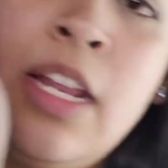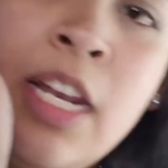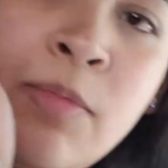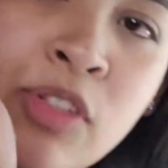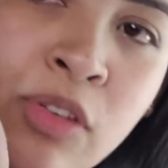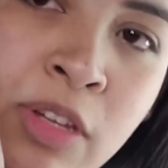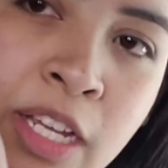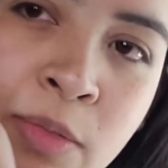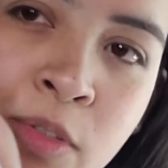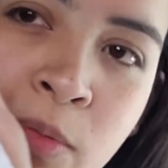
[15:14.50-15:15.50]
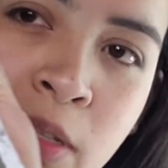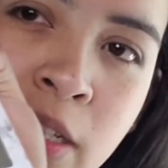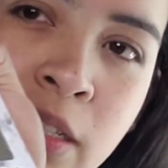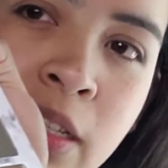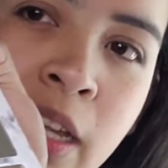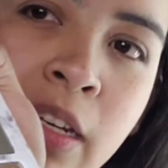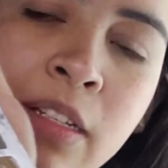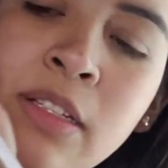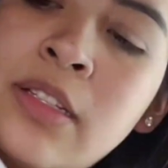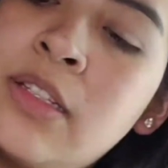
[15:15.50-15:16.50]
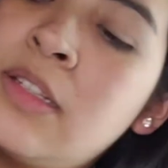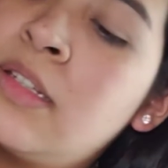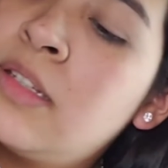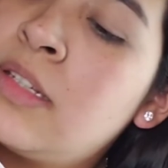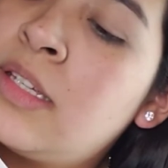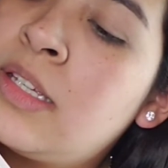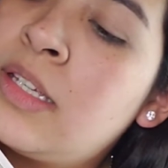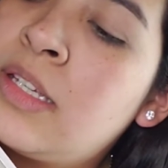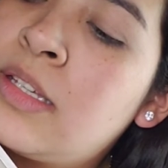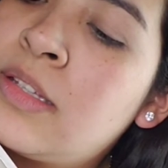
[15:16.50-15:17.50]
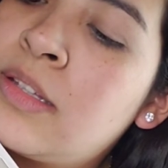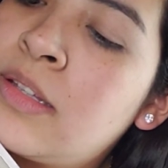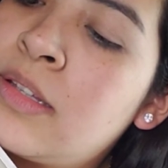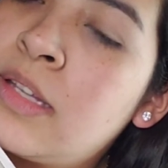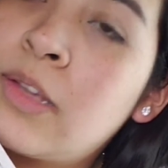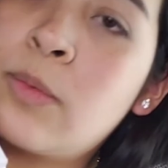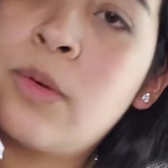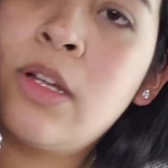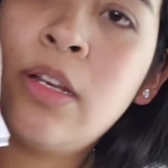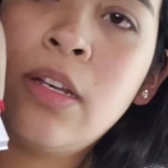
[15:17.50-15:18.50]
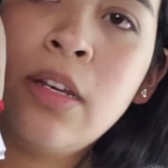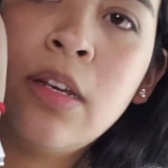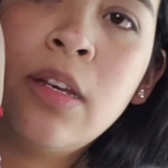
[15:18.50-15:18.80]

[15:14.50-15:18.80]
me show you guys which one is guys. It is that one.